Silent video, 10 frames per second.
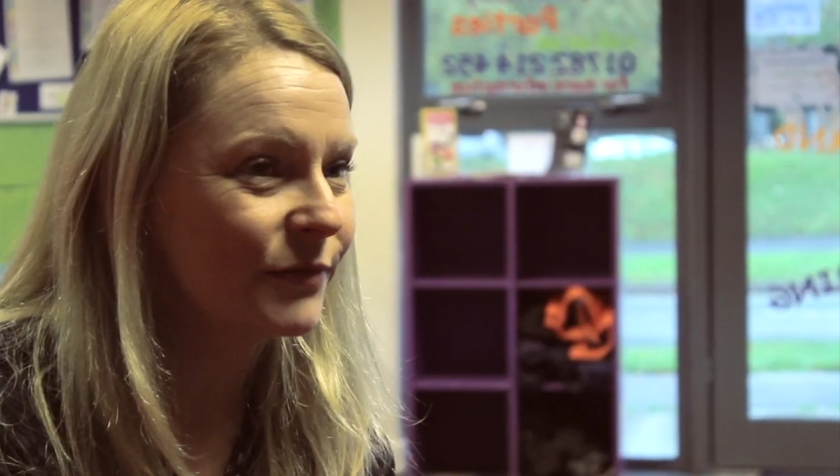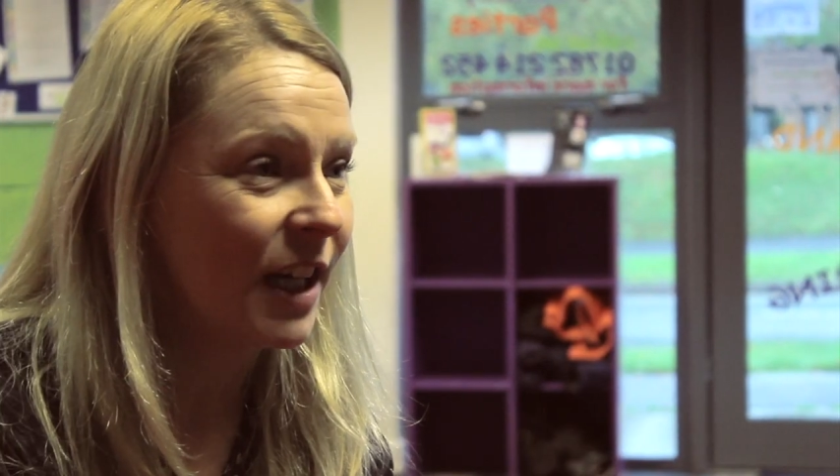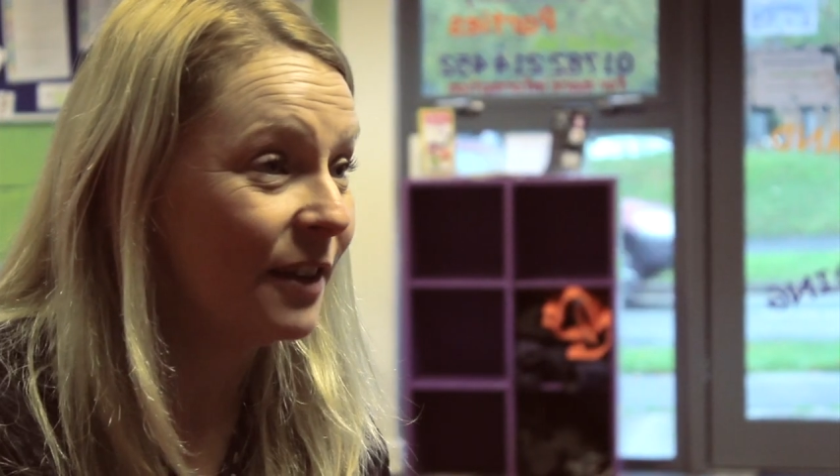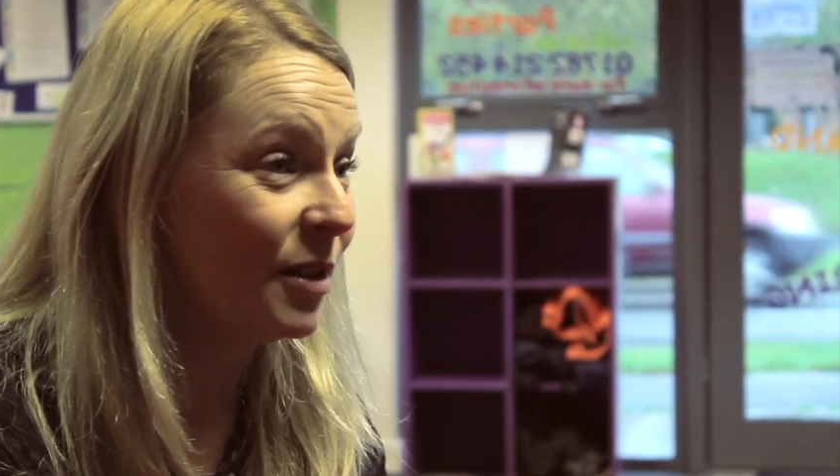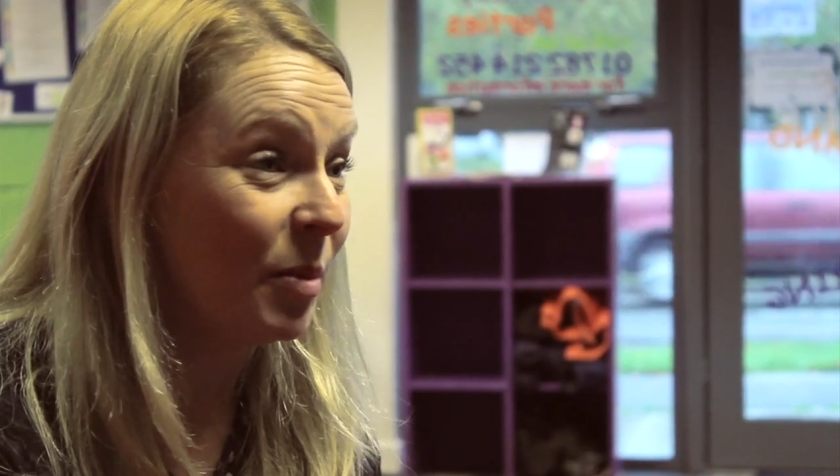
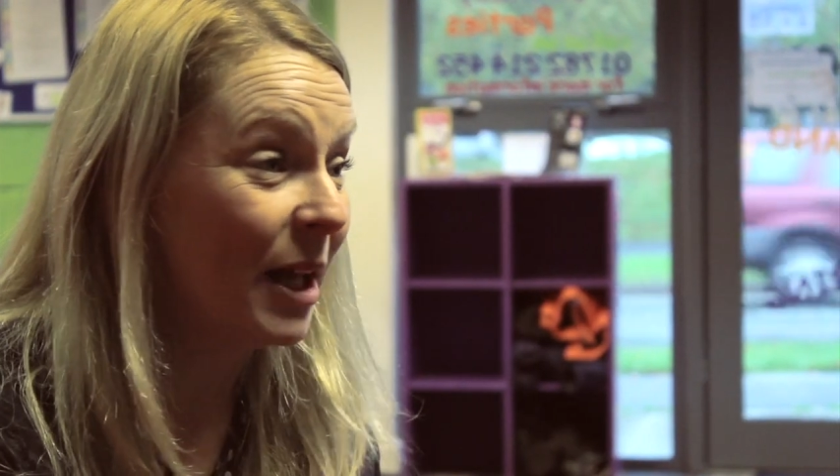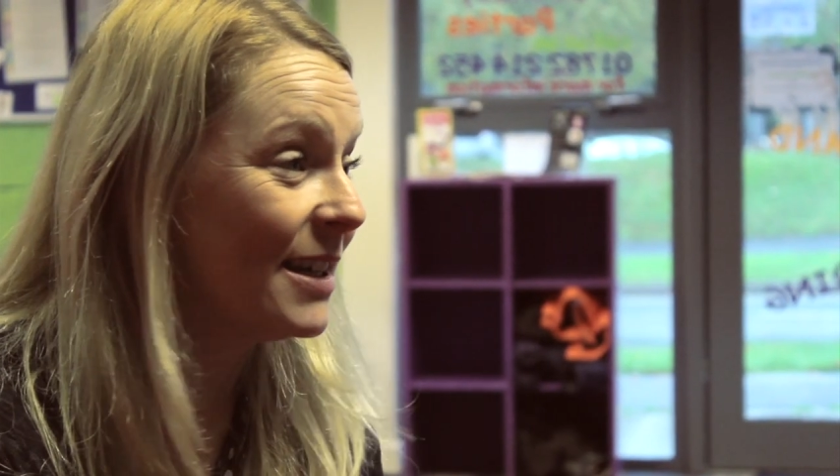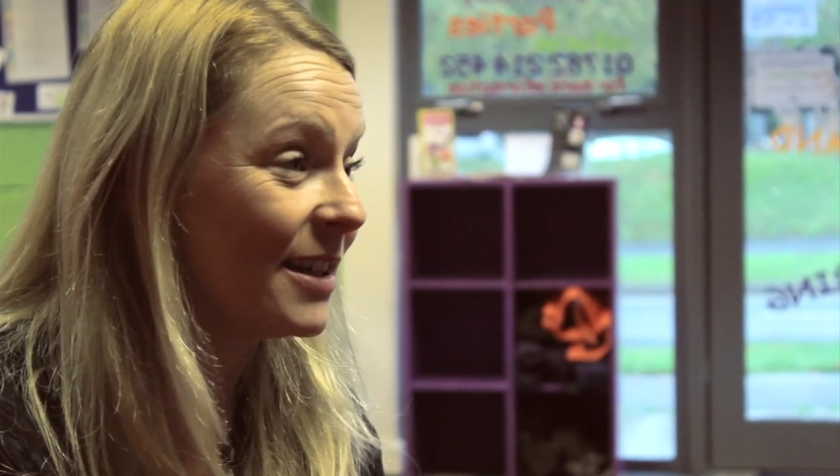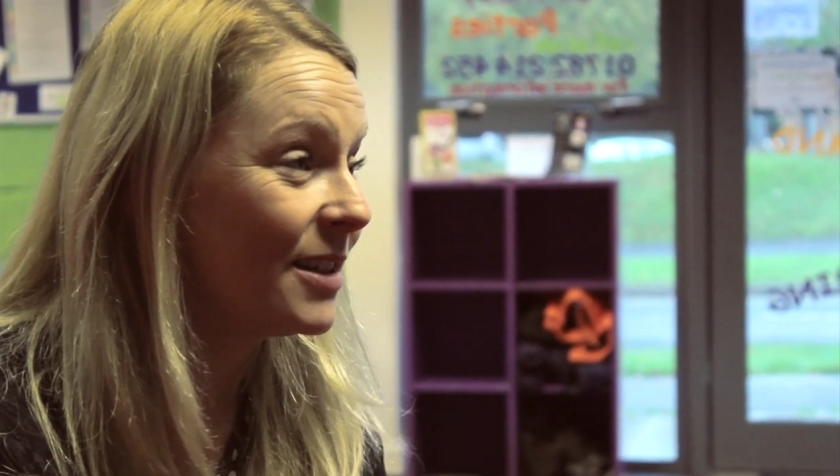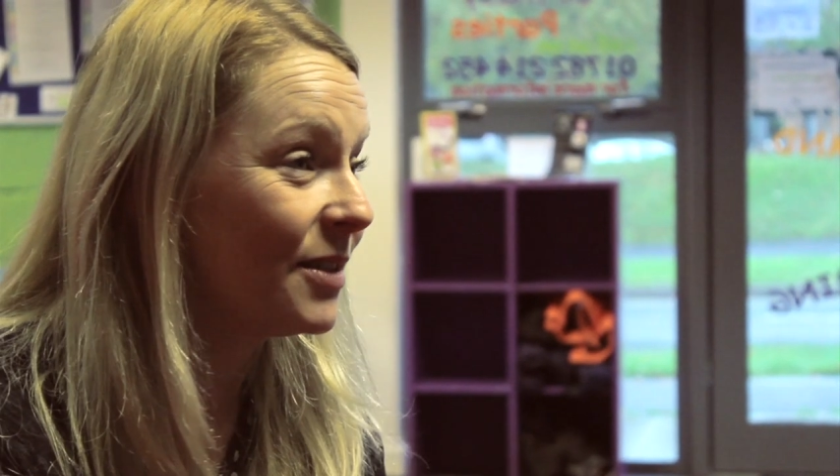And the
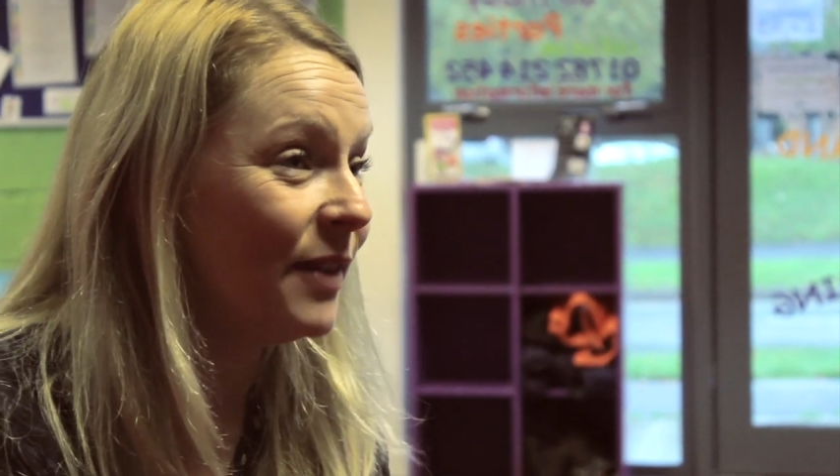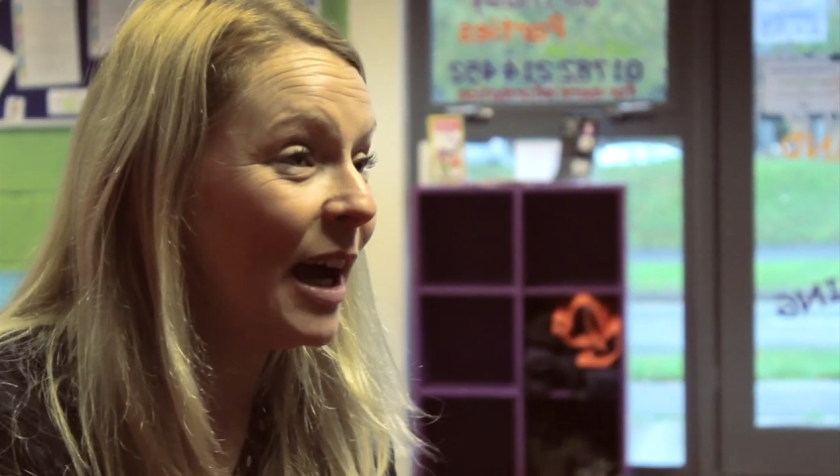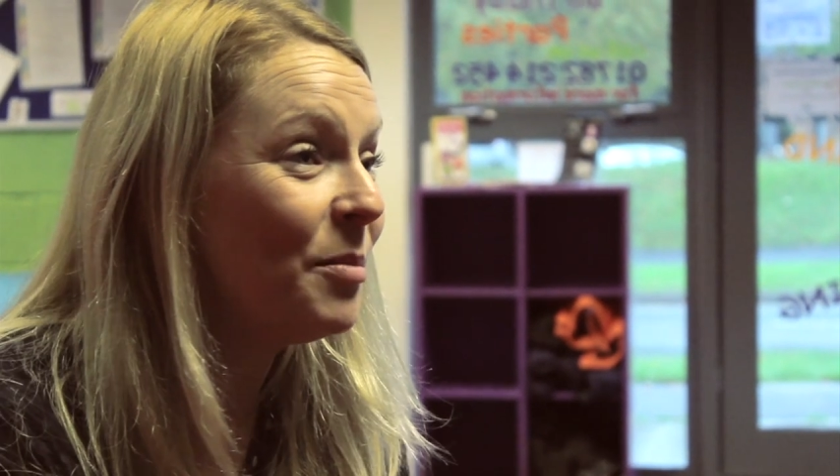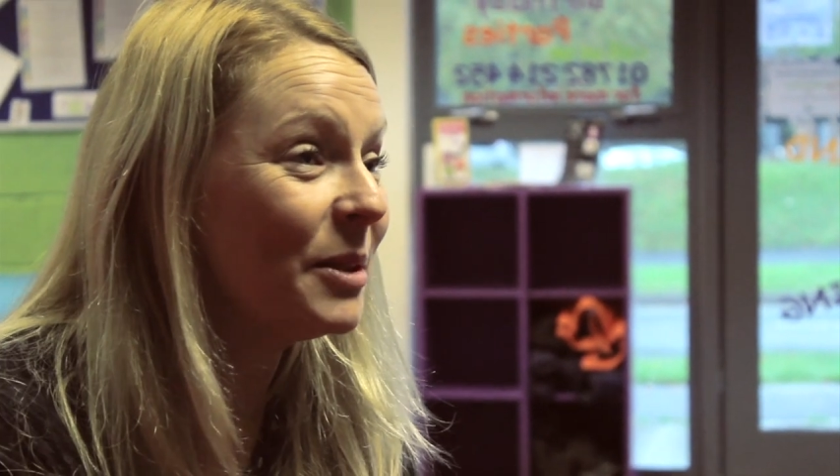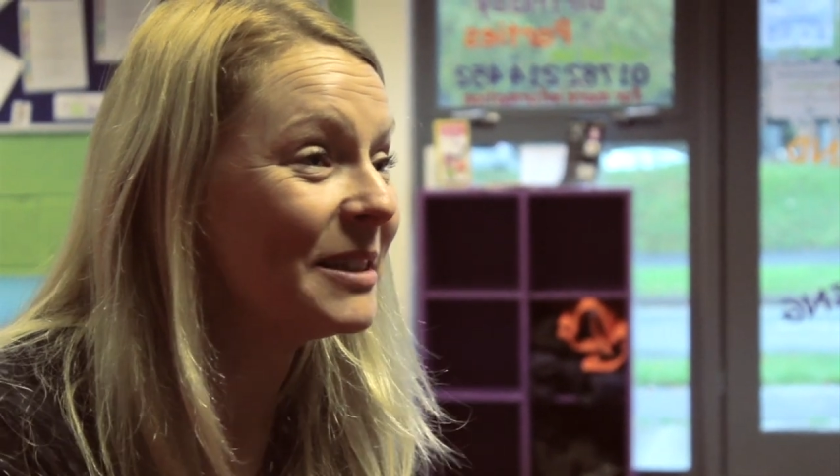place is
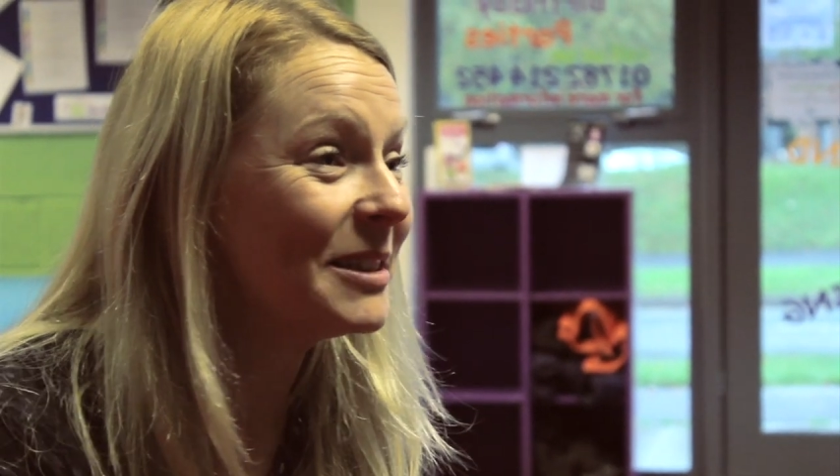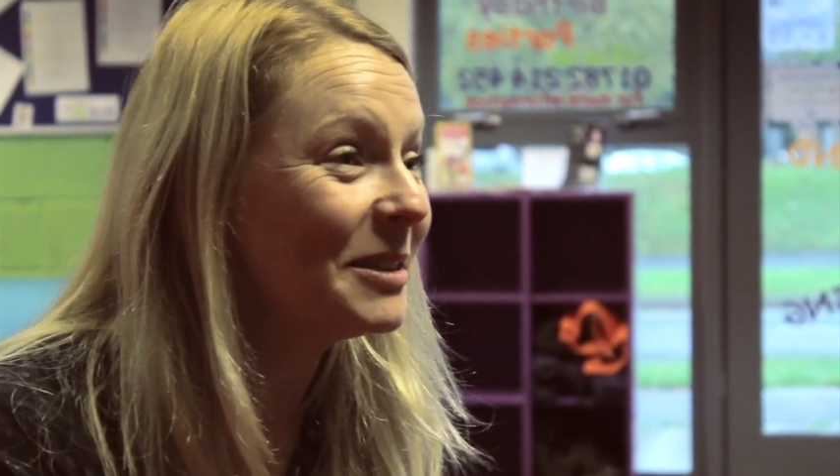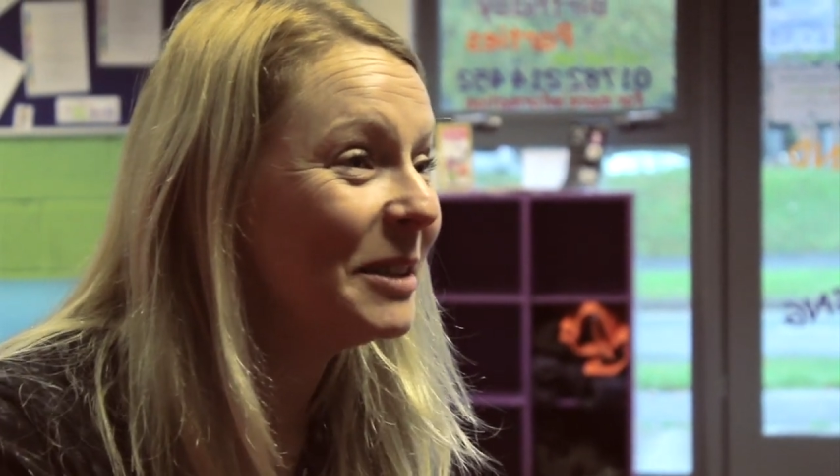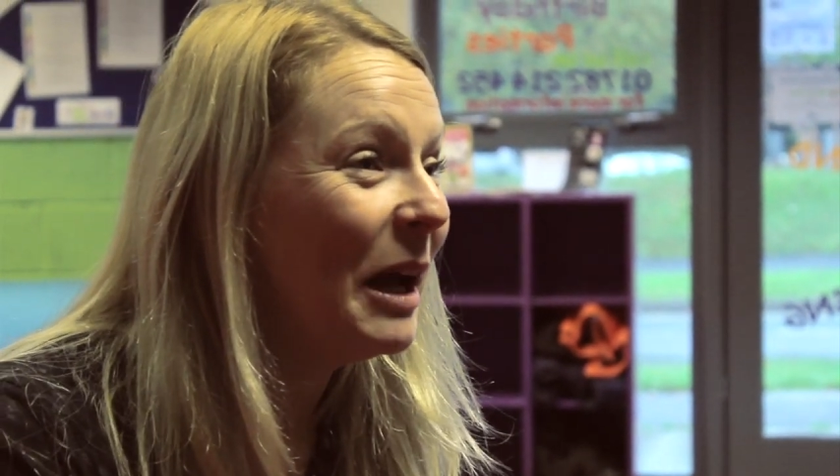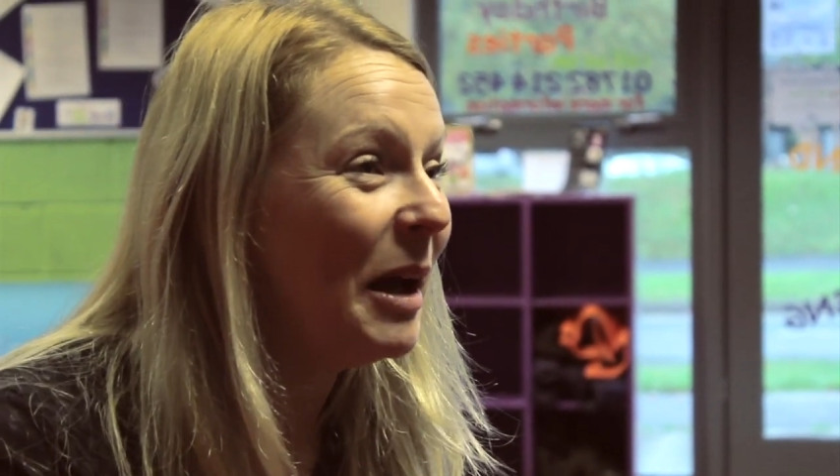fab. It's